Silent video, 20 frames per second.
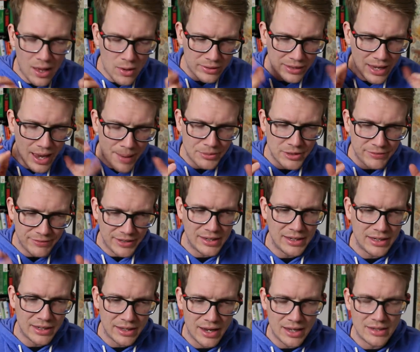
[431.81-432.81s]
How
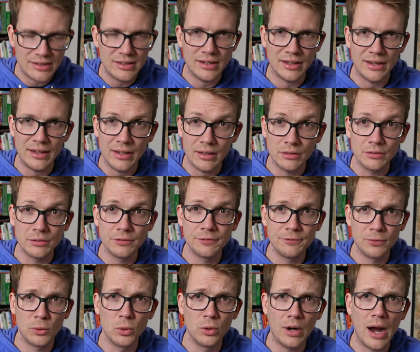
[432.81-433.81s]
captivating an idea is
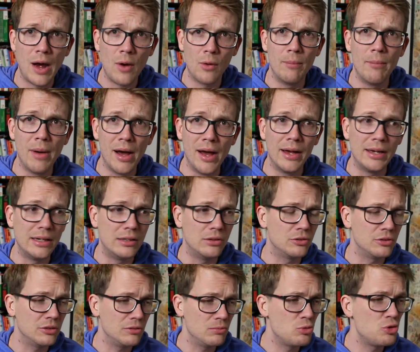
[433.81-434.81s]
for our minds